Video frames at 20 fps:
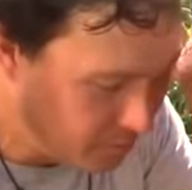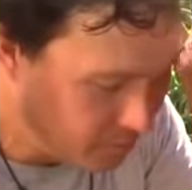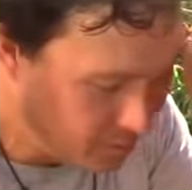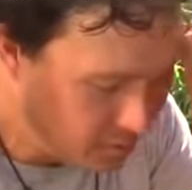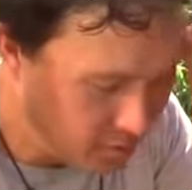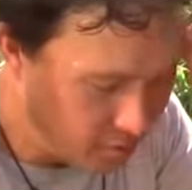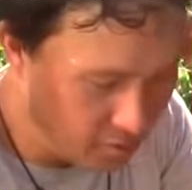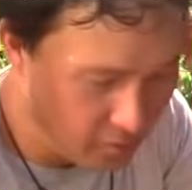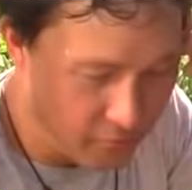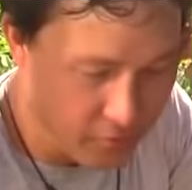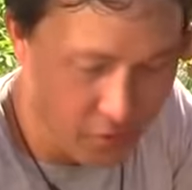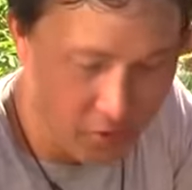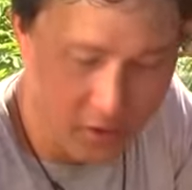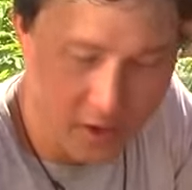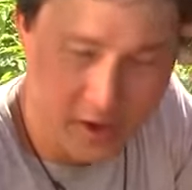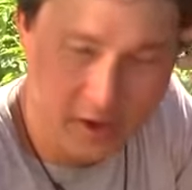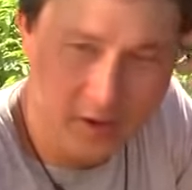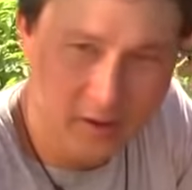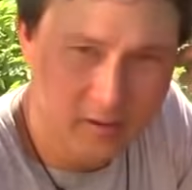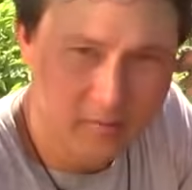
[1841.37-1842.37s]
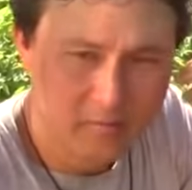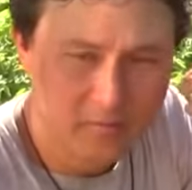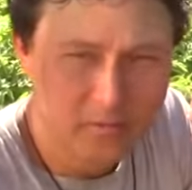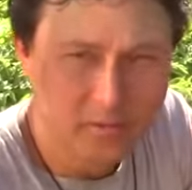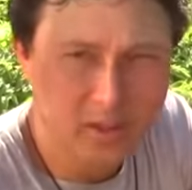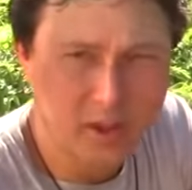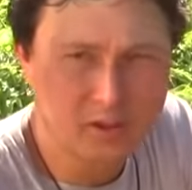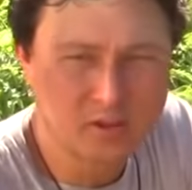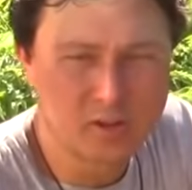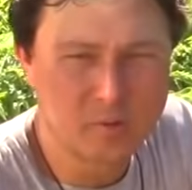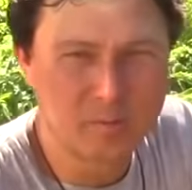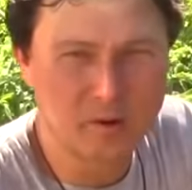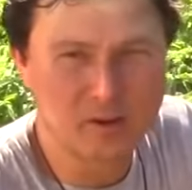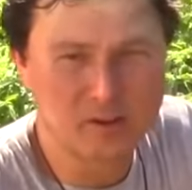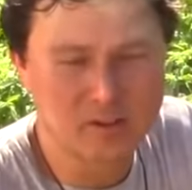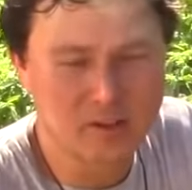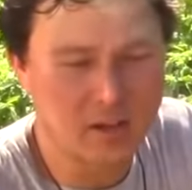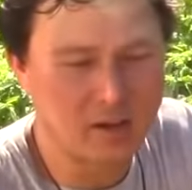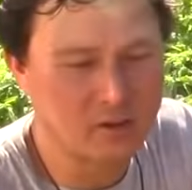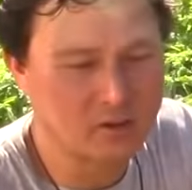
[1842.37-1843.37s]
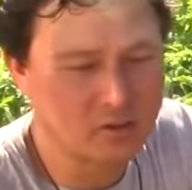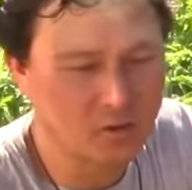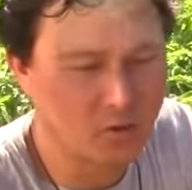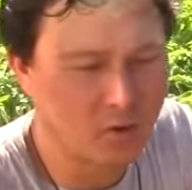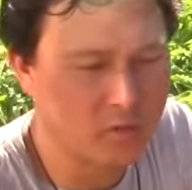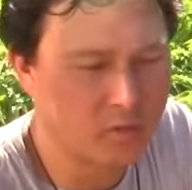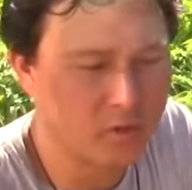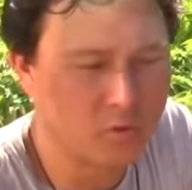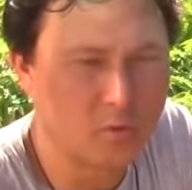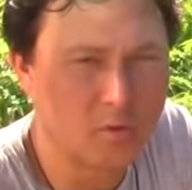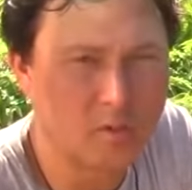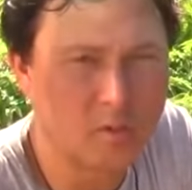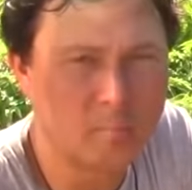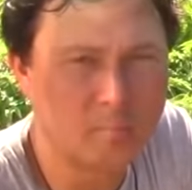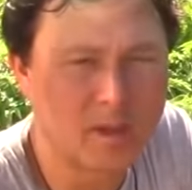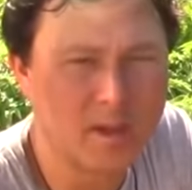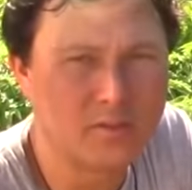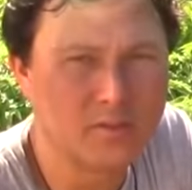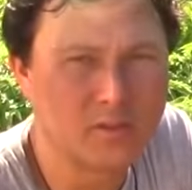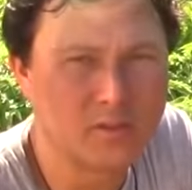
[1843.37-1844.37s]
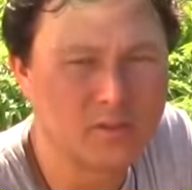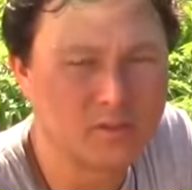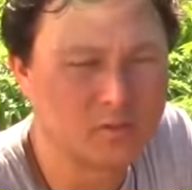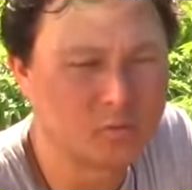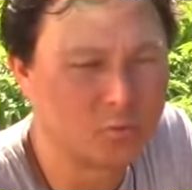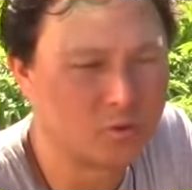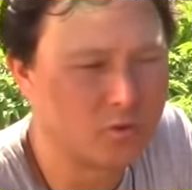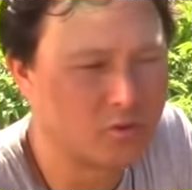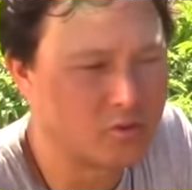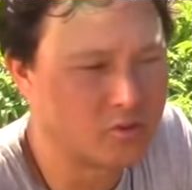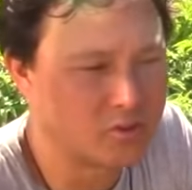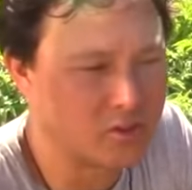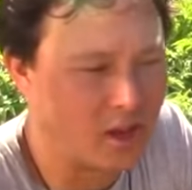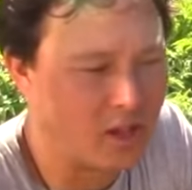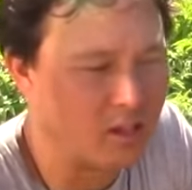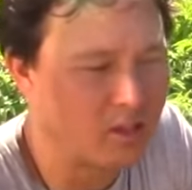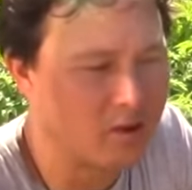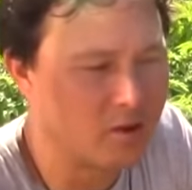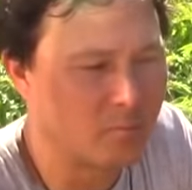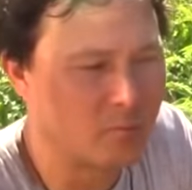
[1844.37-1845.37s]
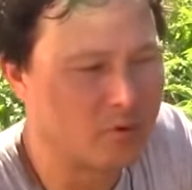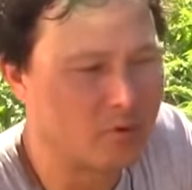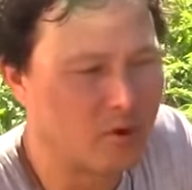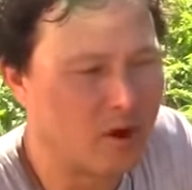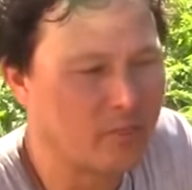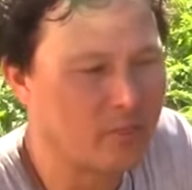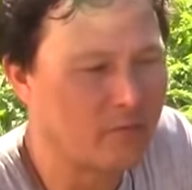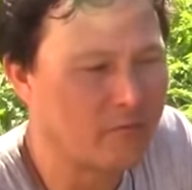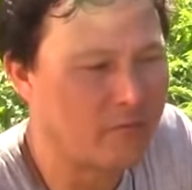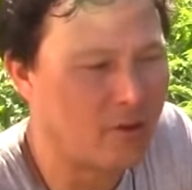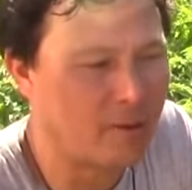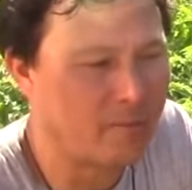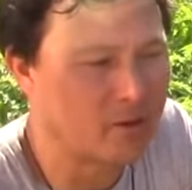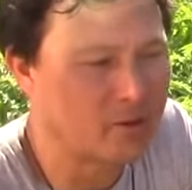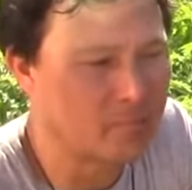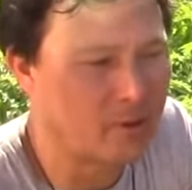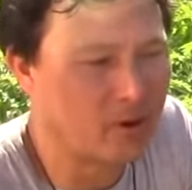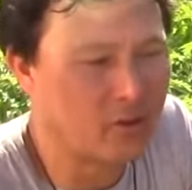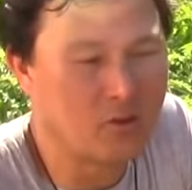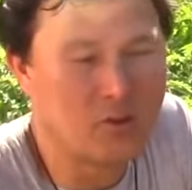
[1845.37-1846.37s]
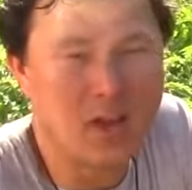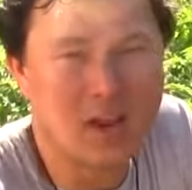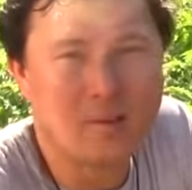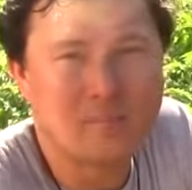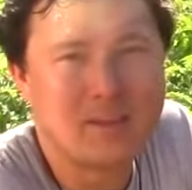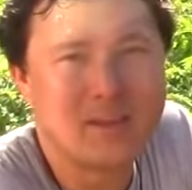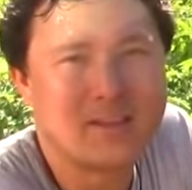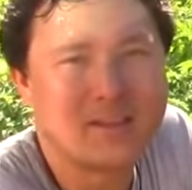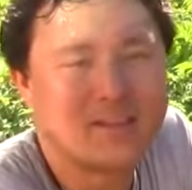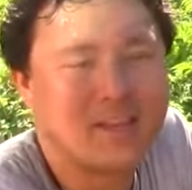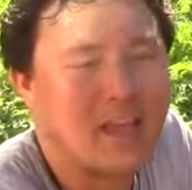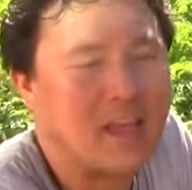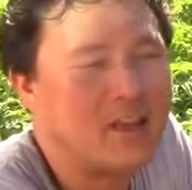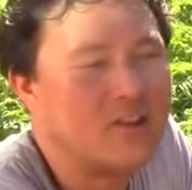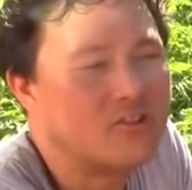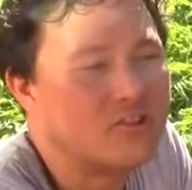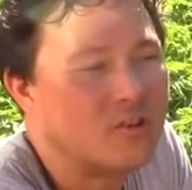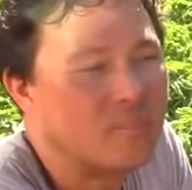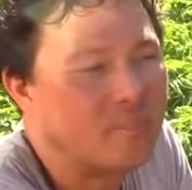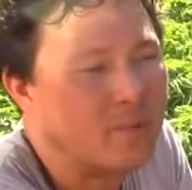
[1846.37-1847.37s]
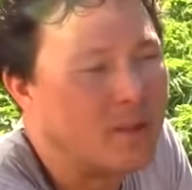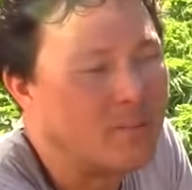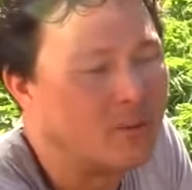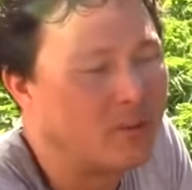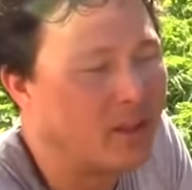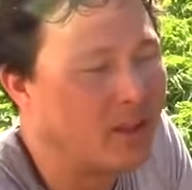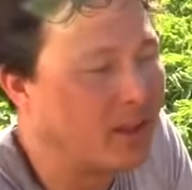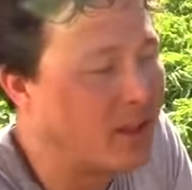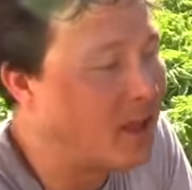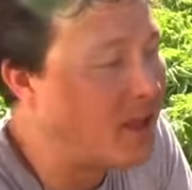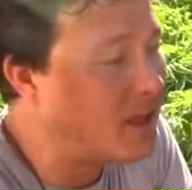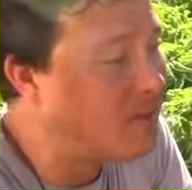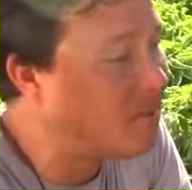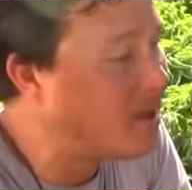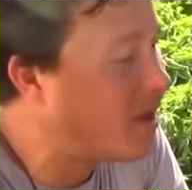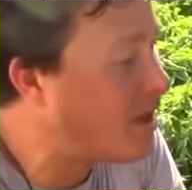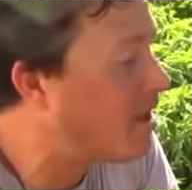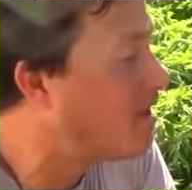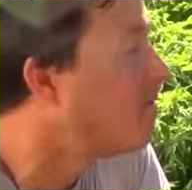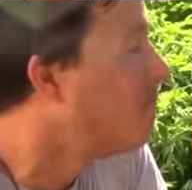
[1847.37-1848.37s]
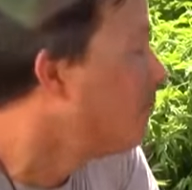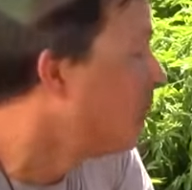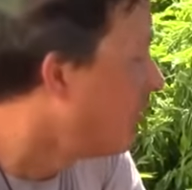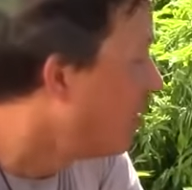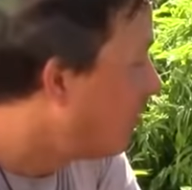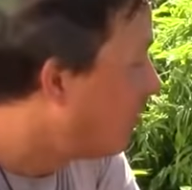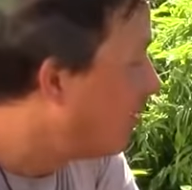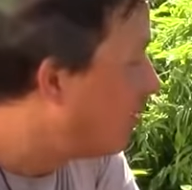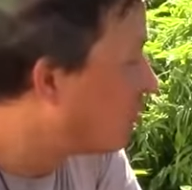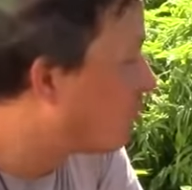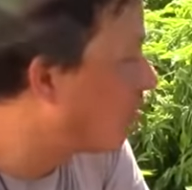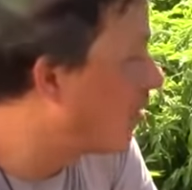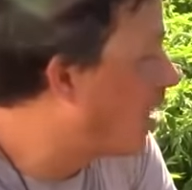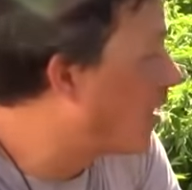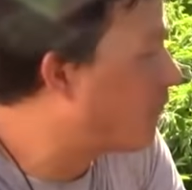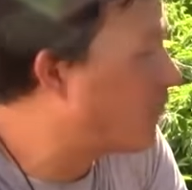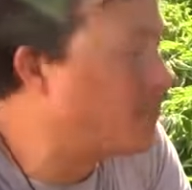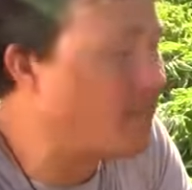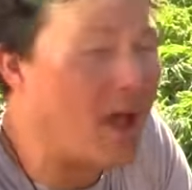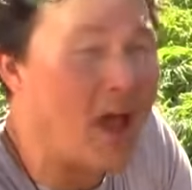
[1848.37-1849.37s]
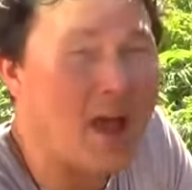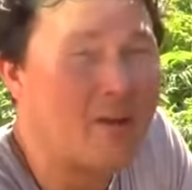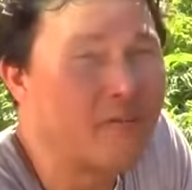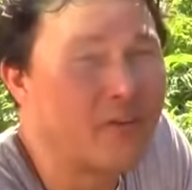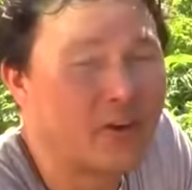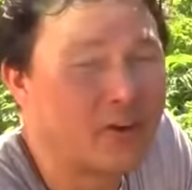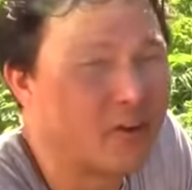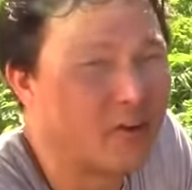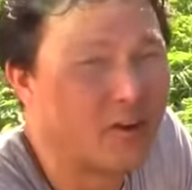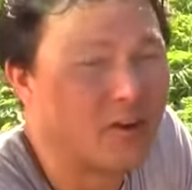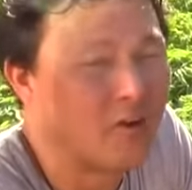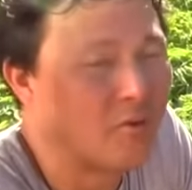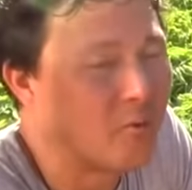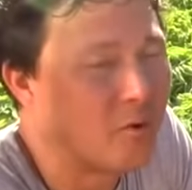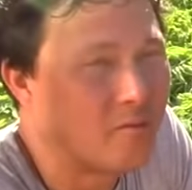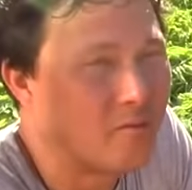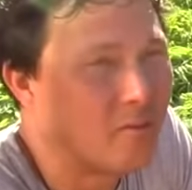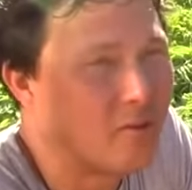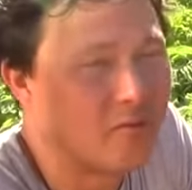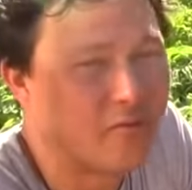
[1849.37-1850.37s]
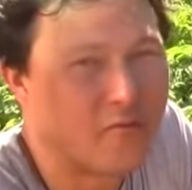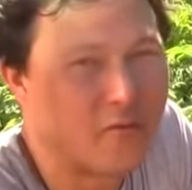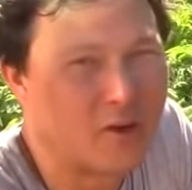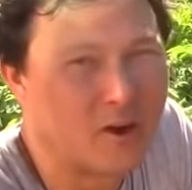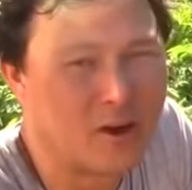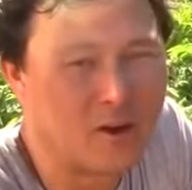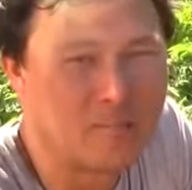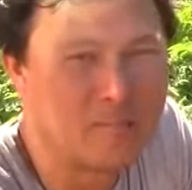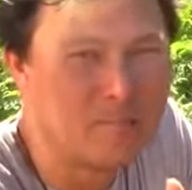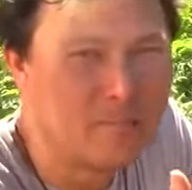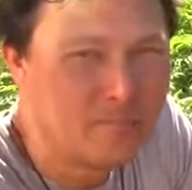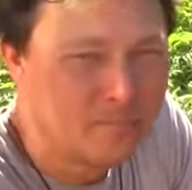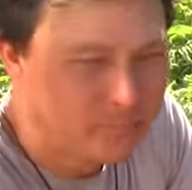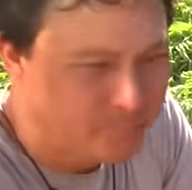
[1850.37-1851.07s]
You know, if you're like, not super excited. So I think one of the main things is when you're selling them, when you're at the farmer's market, you got to be engaging to people like, hey man, these are like from Africa or wherever they're from,